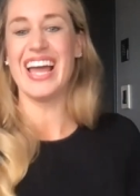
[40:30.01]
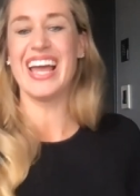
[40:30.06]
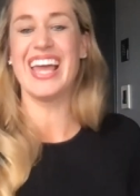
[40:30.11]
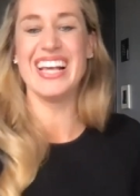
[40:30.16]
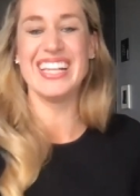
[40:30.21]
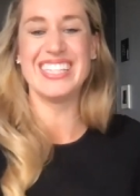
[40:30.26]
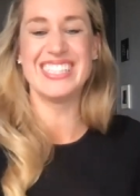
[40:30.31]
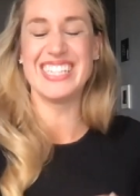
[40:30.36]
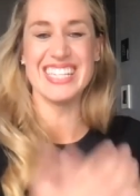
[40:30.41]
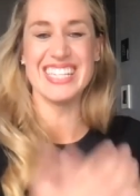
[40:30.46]
Like
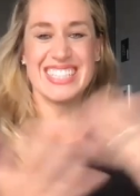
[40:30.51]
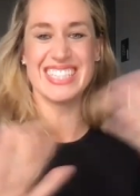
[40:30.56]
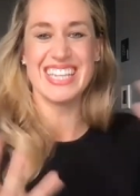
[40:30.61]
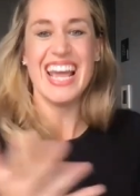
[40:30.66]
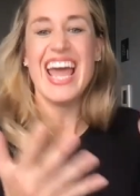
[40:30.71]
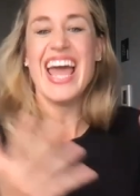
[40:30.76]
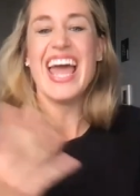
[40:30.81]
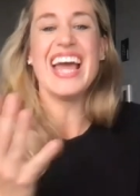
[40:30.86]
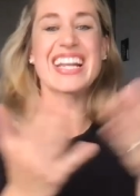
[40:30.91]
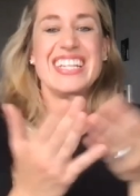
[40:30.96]
it's just,
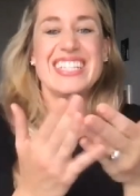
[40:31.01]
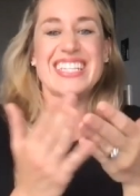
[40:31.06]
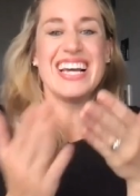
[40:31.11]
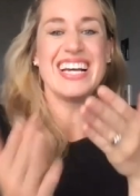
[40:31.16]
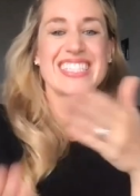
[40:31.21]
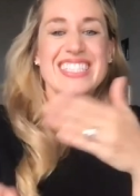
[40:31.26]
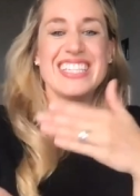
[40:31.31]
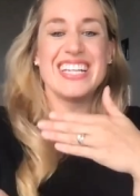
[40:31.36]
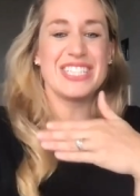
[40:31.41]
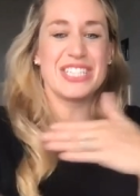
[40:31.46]
it
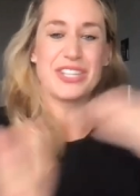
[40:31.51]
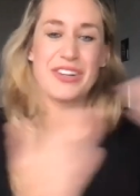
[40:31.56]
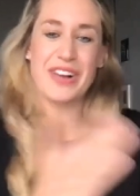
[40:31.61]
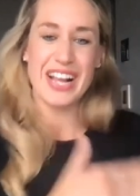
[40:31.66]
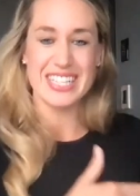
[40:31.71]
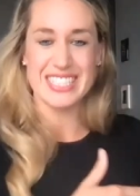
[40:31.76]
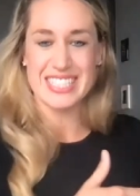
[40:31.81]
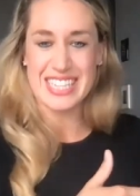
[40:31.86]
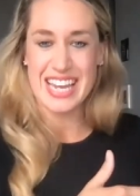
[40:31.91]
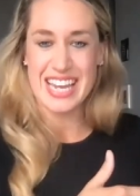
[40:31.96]
doesn't
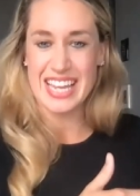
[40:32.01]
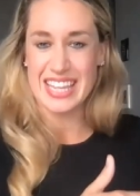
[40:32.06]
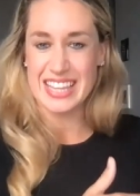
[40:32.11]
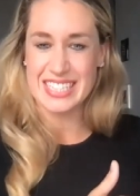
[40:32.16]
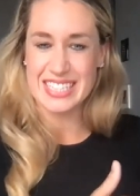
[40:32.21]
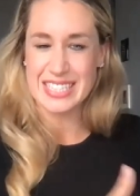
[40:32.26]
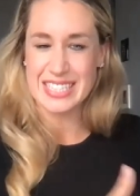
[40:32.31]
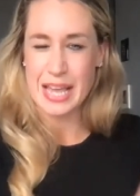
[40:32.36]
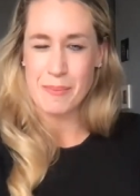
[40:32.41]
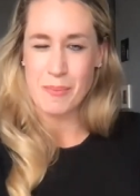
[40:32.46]
translate in
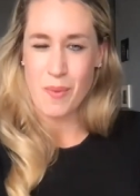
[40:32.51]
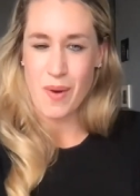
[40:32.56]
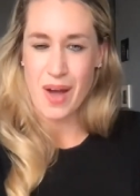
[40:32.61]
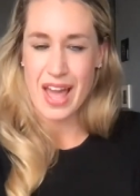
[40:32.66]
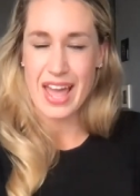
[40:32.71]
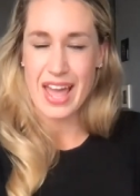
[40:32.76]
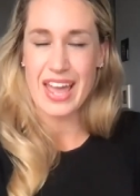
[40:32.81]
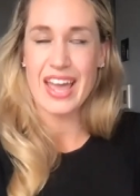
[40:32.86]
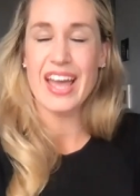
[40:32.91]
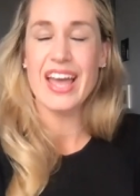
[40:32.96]
the same
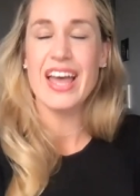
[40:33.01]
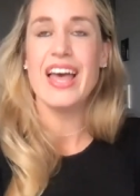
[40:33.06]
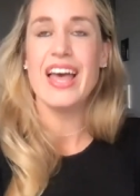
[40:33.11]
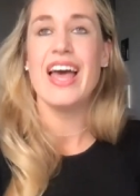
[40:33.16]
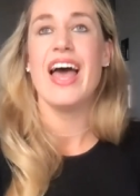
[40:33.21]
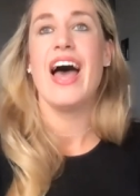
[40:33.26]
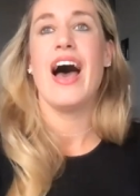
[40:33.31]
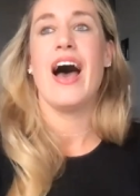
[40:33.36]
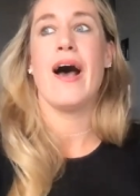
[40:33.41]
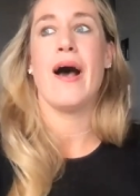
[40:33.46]
way.
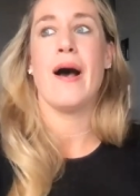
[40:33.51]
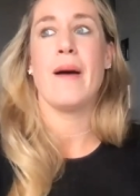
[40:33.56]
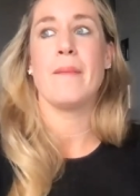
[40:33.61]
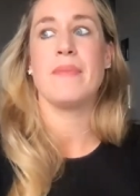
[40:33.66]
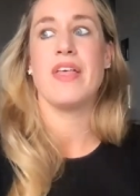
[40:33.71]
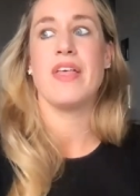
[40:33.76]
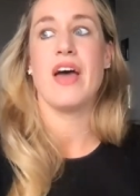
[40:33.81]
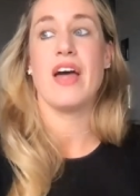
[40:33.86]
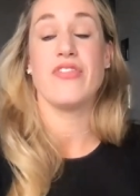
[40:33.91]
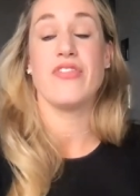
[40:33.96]

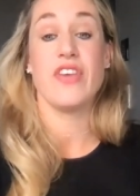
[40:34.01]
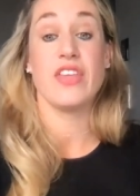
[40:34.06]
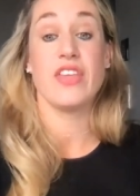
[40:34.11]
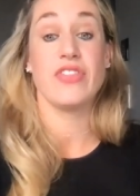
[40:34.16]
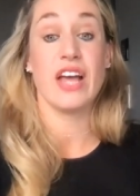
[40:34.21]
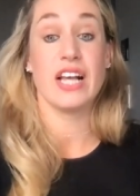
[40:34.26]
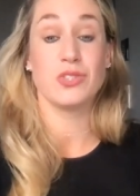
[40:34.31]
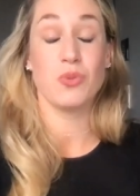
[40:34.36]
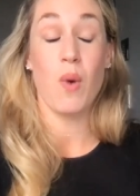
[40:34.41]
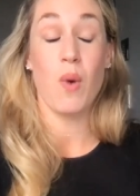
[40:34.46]
Um, and I
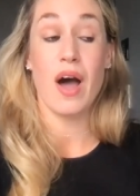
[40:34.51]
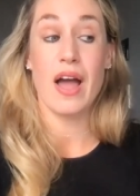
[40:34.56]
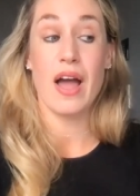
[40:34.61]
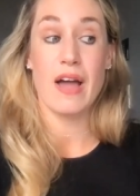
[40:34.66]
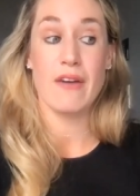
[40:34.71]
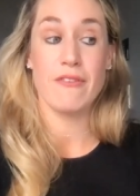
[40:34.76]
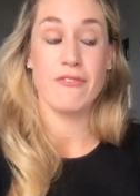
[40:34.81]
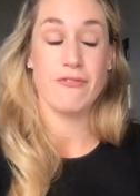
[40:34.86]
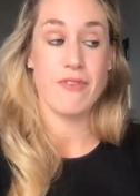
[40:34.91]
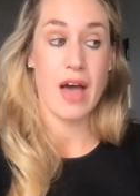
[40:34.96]
think that's
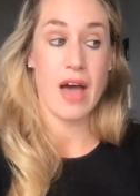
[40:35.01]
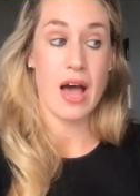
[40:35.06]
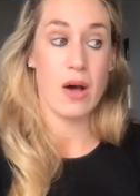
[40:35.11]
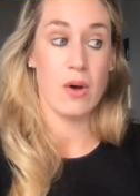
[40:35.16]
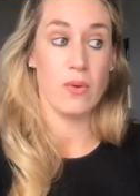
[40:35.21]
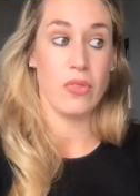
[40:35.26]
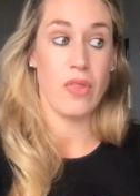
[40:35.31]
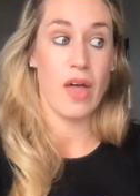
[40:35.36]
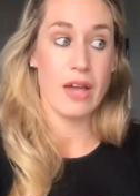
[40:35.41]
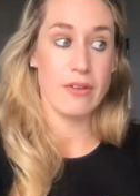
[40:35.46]
why I
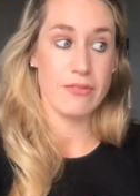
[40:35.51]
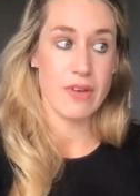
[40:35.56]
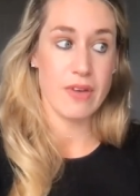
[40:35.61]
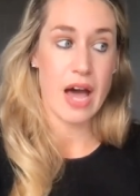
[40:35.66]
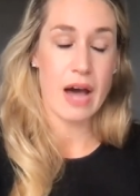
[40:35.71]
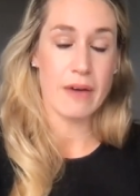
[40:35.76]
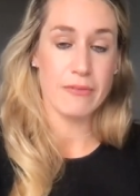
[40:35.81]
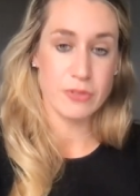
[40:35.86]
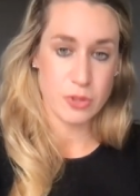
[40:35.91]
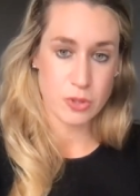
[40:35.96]
found life
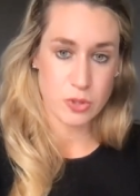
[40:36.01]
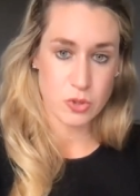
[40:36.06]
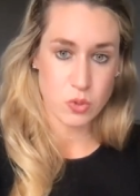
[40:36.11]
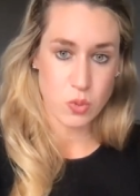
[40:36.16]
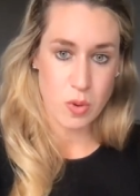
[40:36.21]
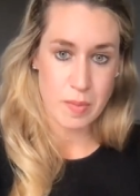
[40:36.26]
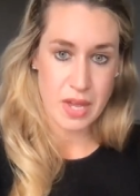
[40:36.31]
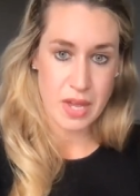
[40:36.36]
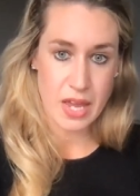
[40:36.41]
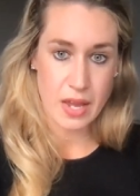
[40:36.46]
after
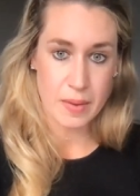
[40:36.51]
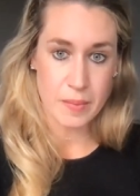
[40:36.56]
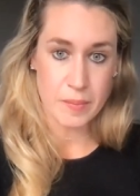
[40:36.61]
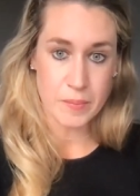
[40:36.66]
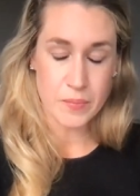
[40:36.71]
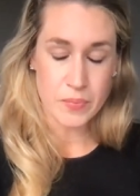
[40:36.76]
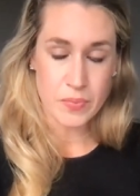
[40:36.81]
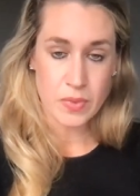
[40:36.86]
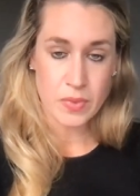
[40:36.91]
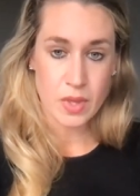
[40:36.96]

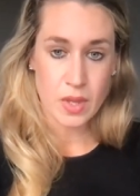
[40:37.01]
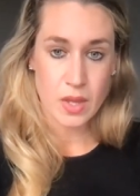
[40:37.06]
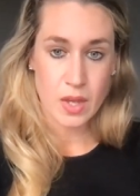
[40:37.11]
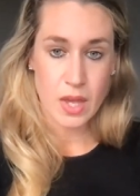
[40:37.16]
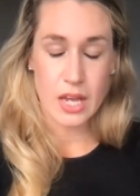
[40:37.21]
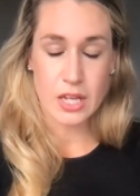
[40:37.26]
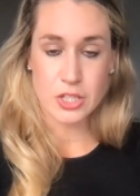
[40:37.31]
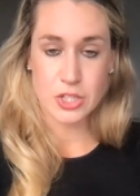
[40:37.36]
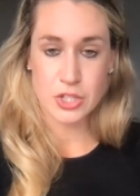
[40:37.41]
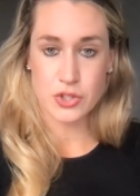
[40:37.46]
swimming
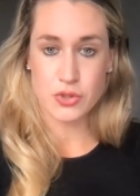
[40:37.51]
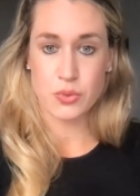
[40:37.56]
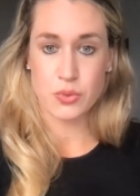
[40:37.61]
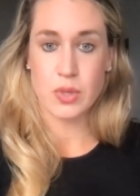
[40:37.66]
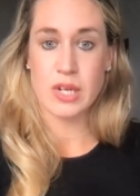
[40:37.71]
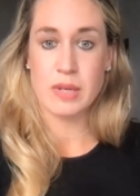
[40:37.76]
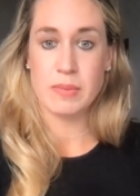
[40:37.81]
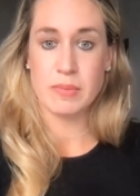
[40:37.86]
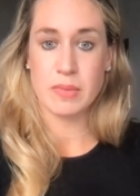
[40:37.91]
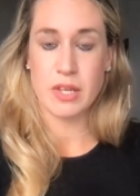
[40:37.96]

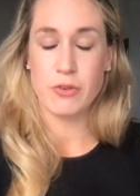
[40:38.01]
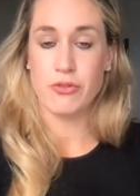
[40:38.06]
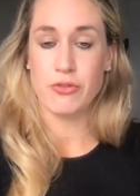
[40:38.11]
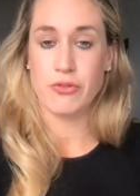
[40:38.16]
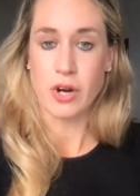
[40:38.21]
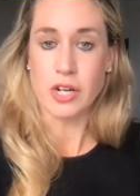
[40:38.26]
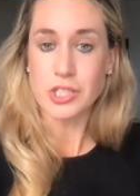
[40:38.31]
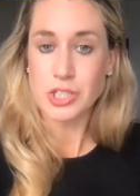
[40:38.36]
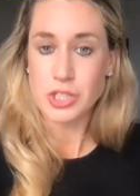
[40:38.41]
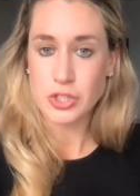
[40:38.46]
extremely
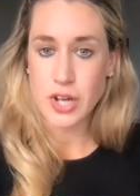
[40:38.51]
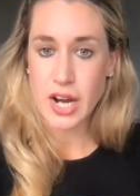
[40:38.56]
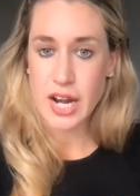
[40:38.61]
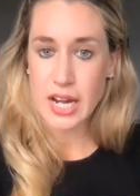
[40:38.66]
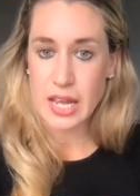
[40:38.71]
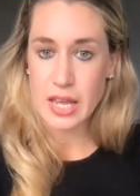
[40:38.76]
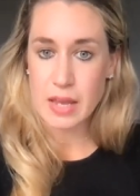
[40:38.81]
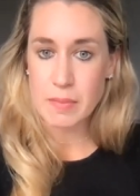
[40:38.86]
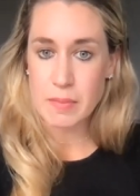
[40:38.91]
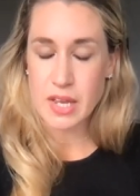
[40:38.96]

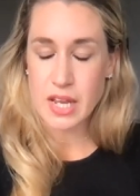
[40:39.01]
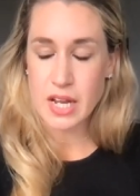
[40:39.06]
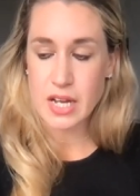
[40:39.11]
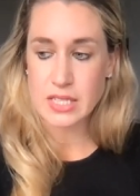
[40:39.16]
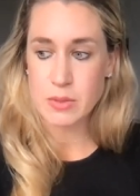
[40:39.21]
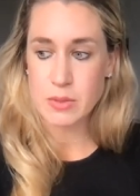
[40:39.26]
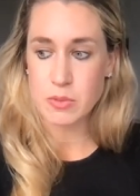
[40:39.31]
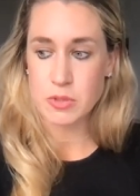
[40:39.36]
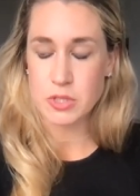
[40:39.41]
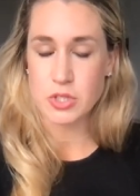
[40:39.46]
frustrating. Have
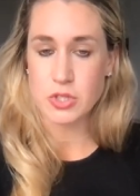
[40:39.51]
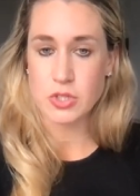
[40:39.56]
you